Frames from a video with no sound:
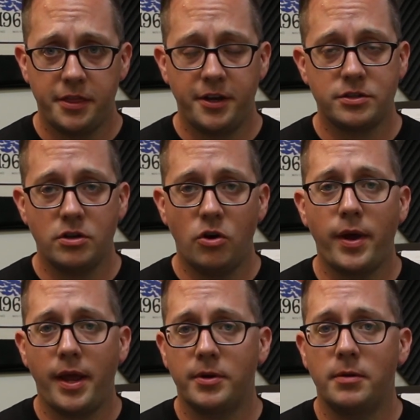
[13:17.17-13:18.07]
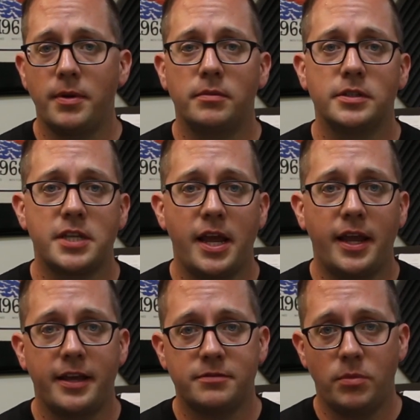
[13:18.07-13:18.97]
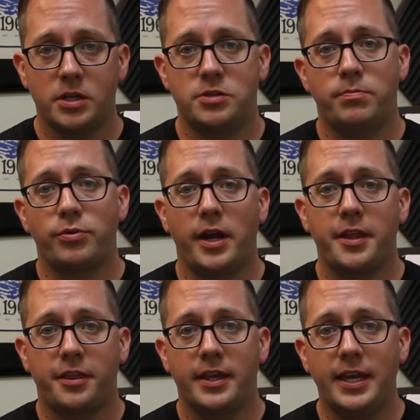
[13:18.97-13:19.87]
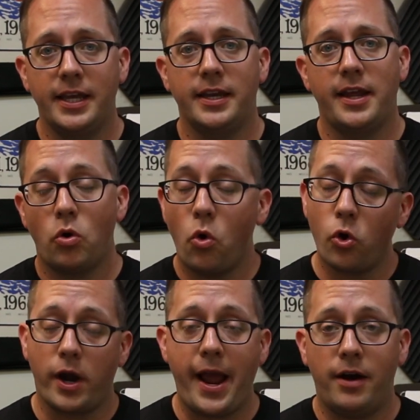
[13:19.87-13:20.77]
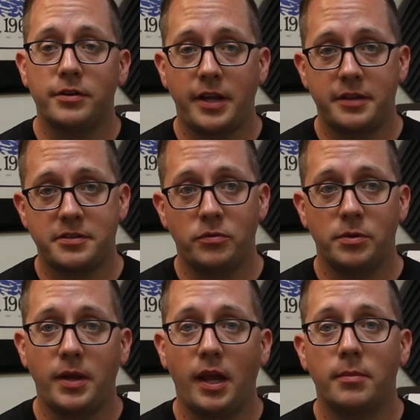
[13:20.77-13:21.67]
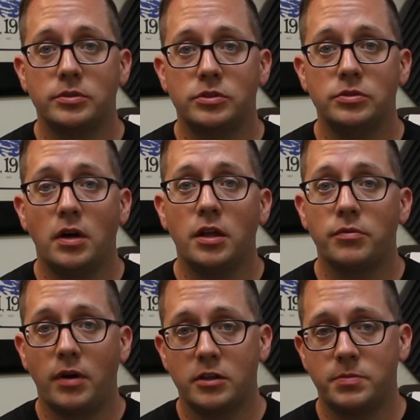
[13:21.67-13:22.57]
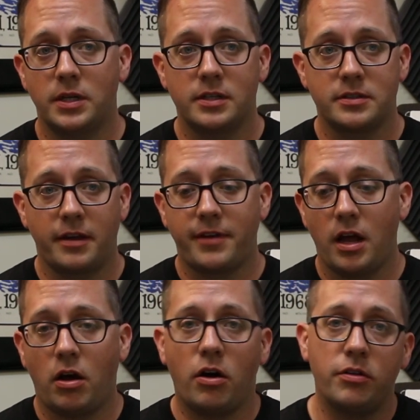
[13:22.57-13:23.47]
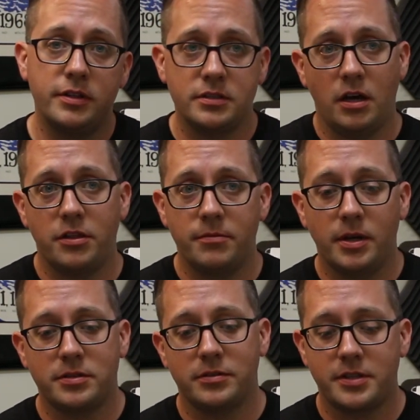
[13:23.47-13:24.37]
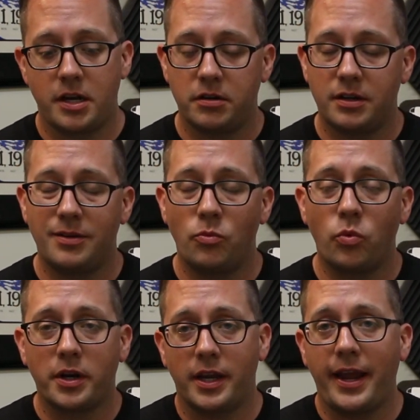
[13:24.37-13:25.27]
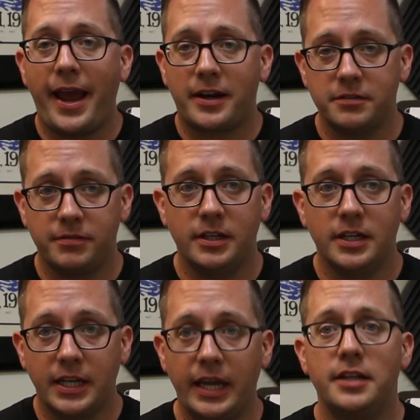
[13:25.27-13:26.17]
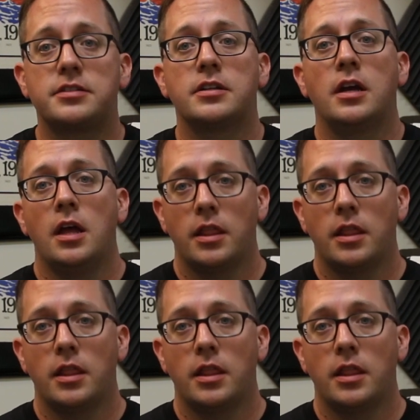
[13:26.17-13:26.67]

There's no way I'm going to be able to take as much breath in or out as I would be able to otherwise, because I've got all these other muscles that are working actively against